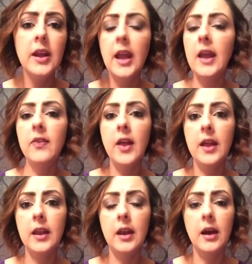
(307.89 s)
and
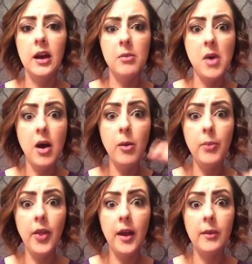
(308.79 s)
then help
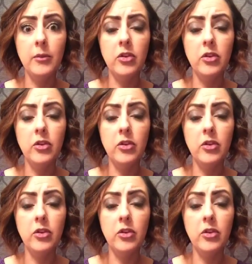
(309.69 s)
them